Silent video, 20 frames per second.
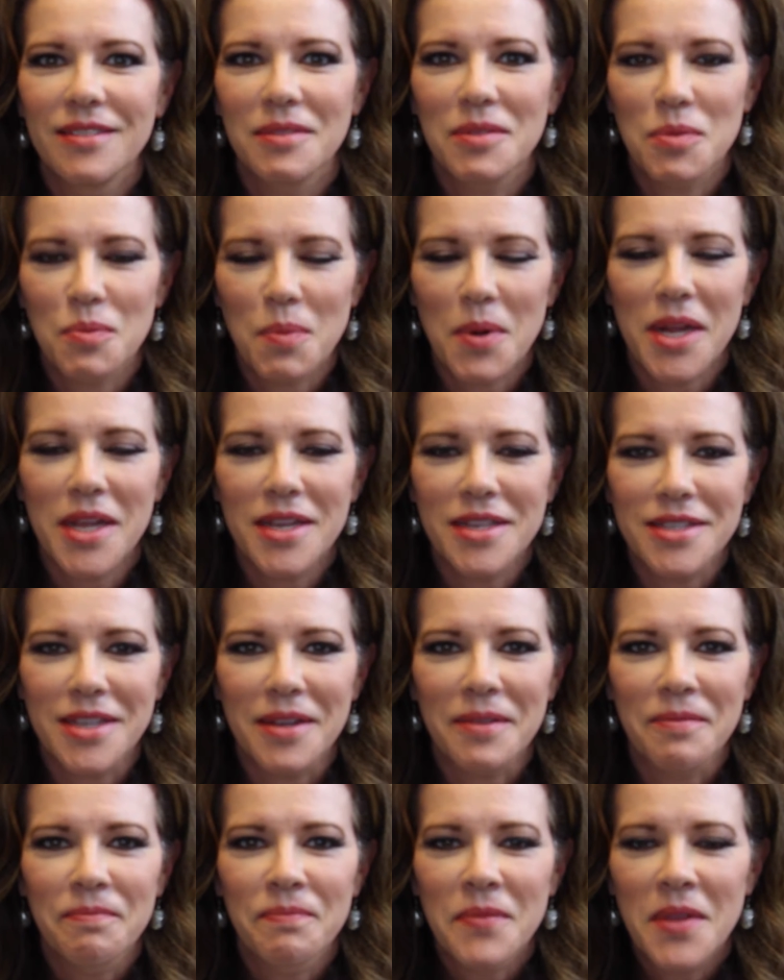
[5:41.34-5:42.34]
it's pretty
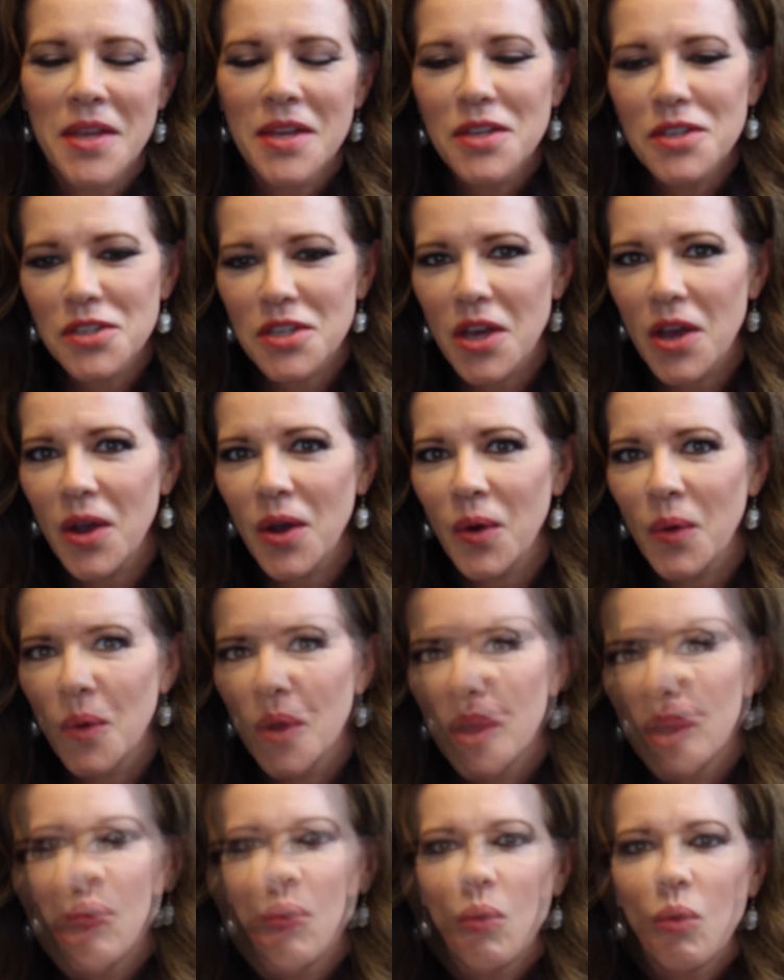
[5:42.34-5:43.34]
easy.
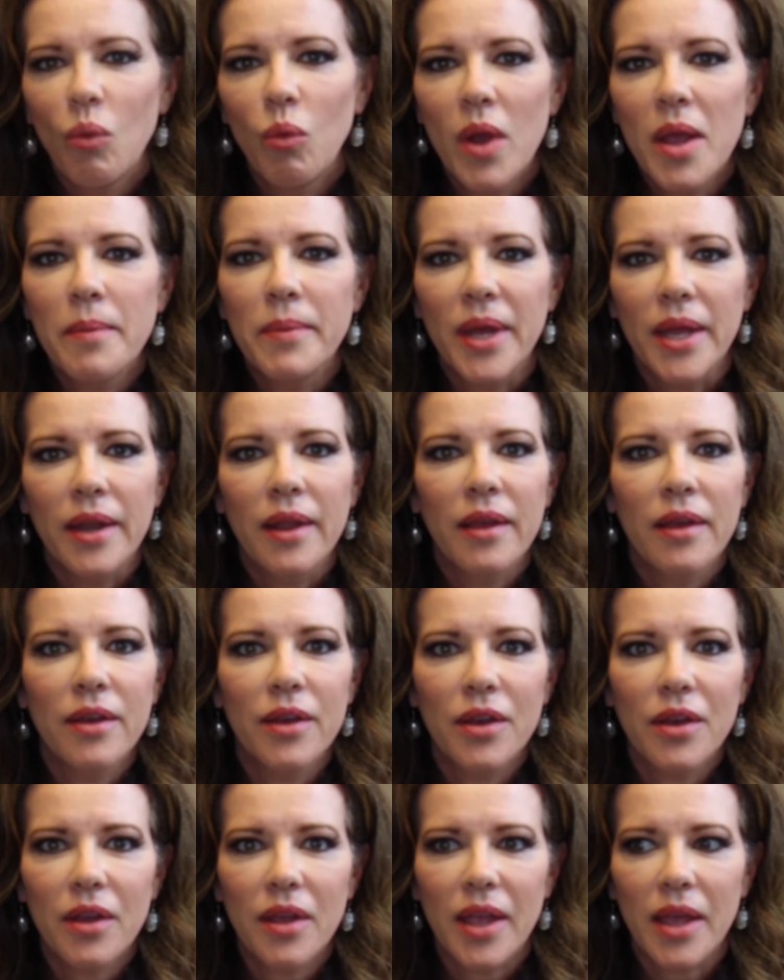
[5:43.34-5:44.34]
So women
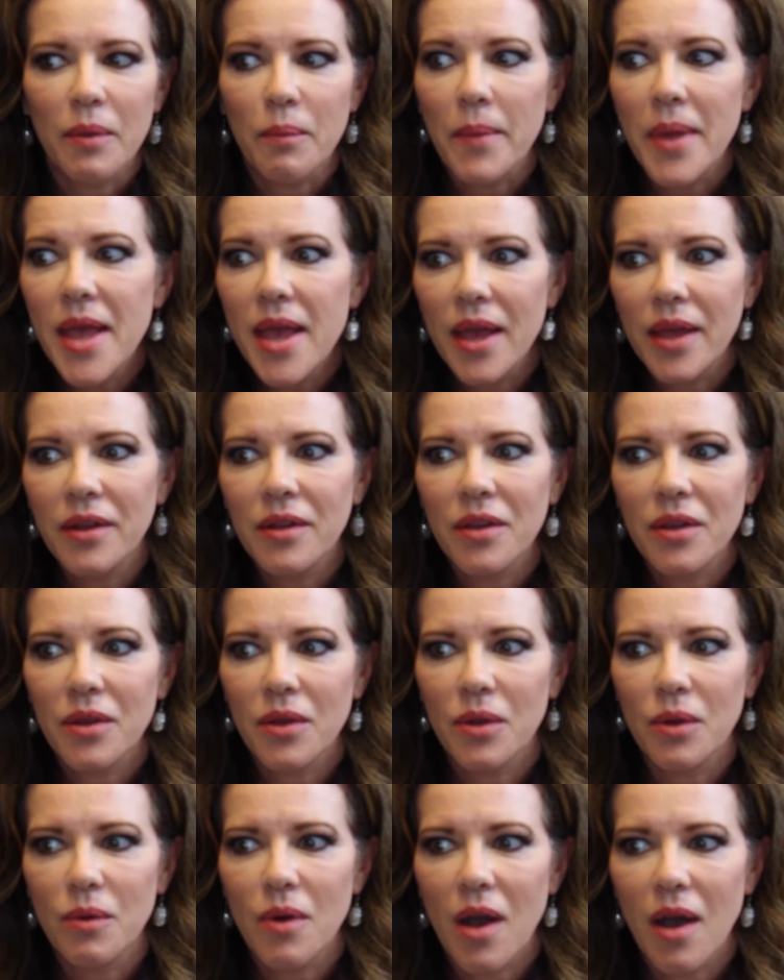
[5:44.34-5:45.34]
and men
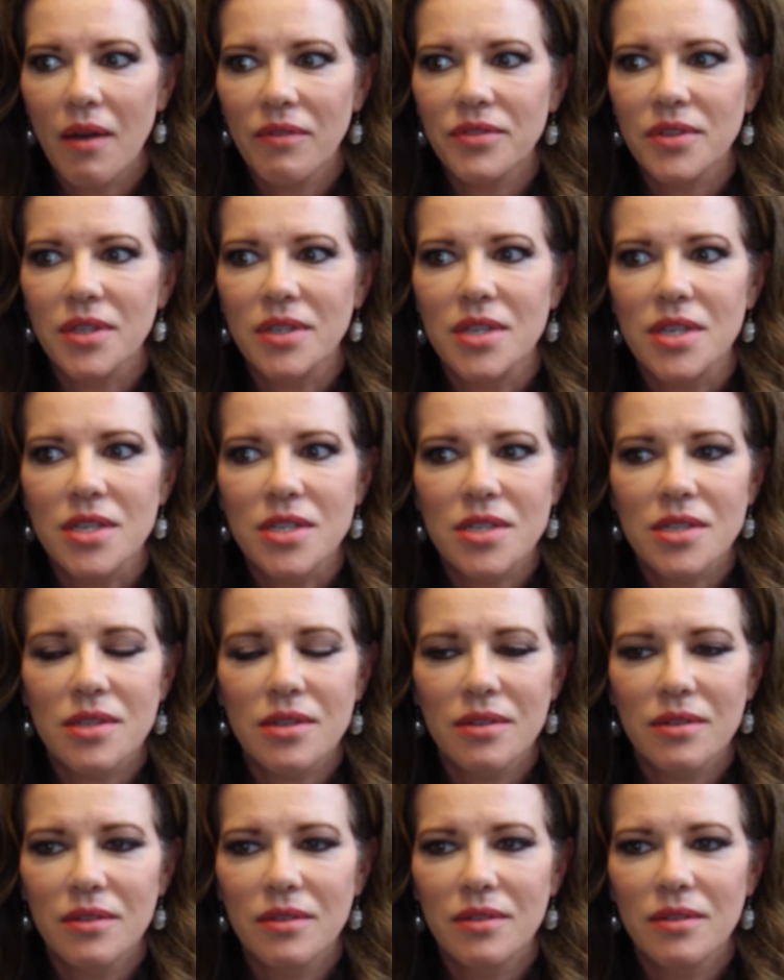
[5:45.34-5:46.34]
who often just
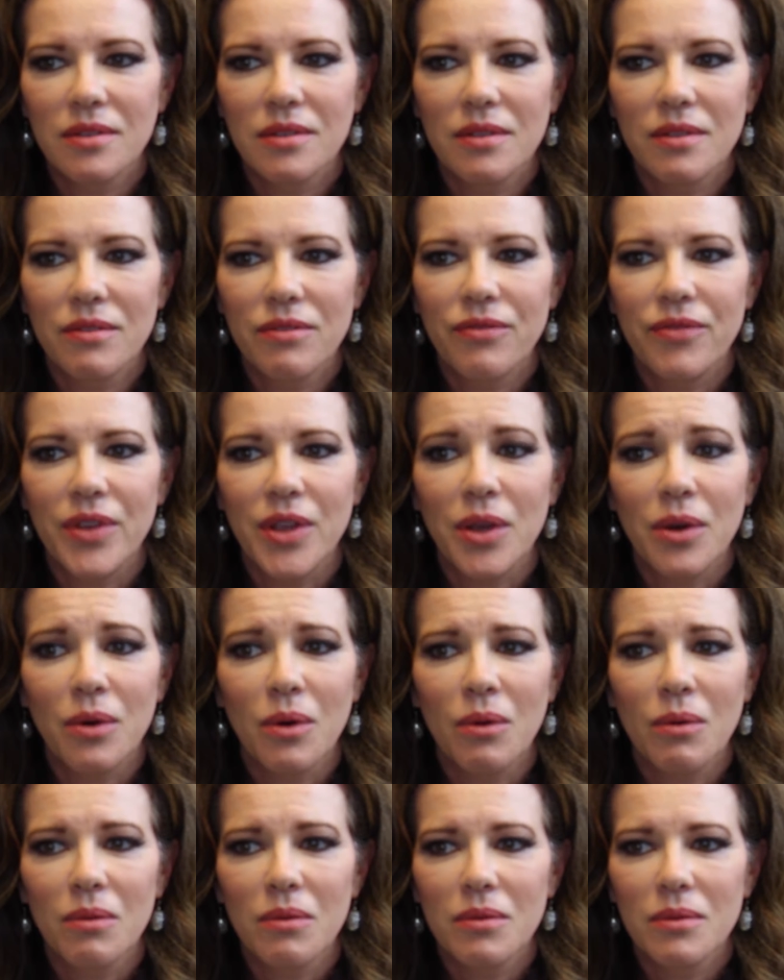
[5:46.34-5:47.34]

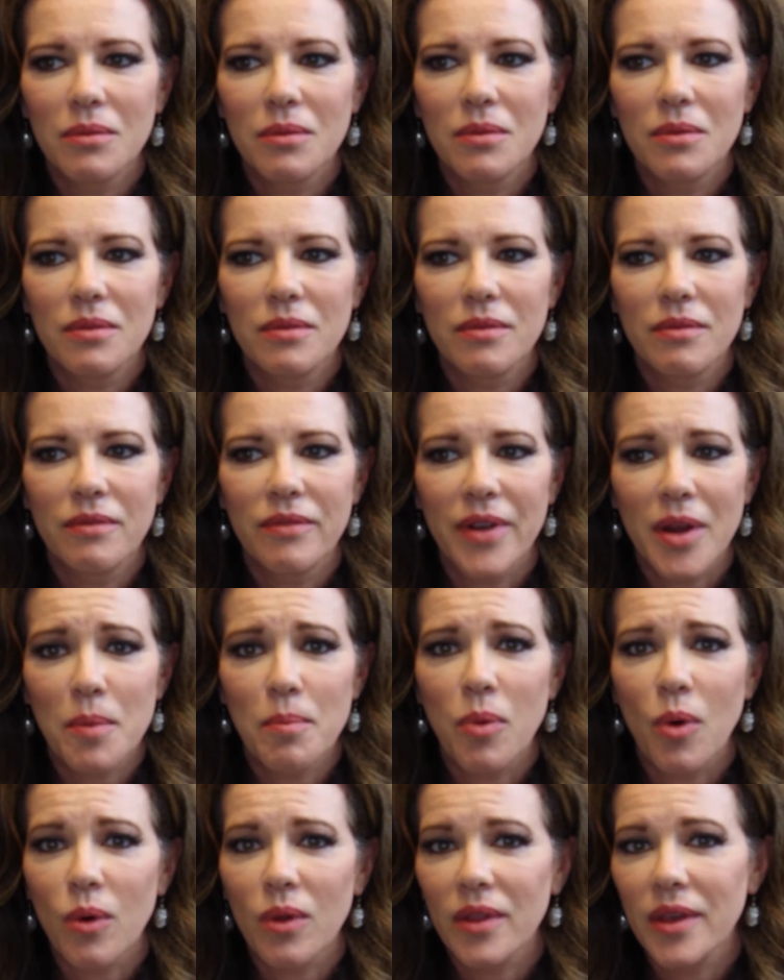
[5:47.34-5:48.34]
feel very
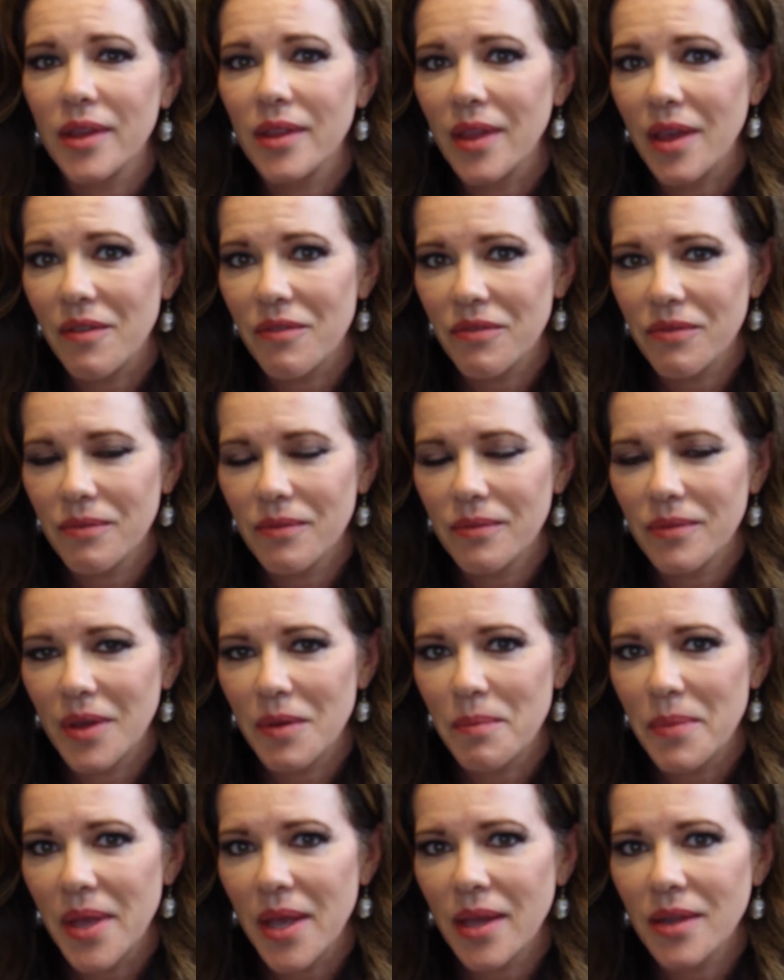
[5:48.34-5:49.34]
poorly, and
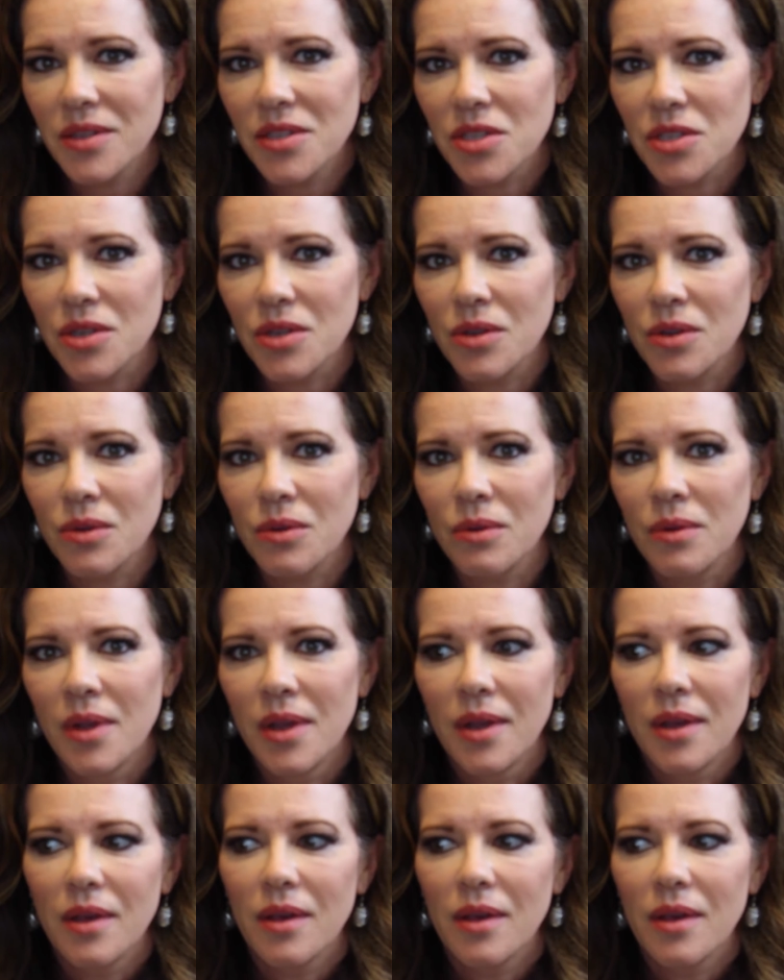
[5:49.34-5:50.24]
they've been to